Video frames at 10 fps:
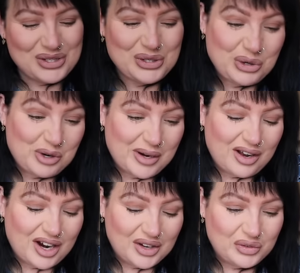Story of my
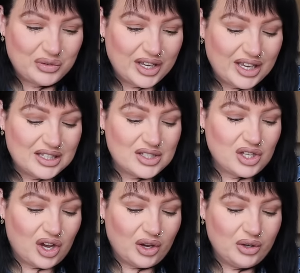life.
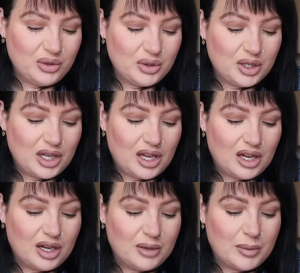So
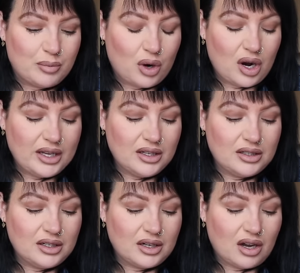
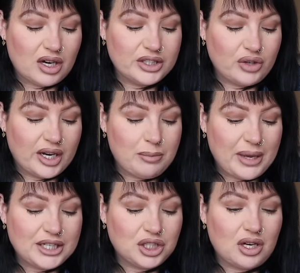Brighten and Hydrate,
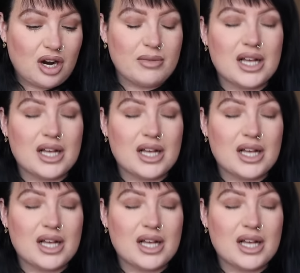Peach and Lime.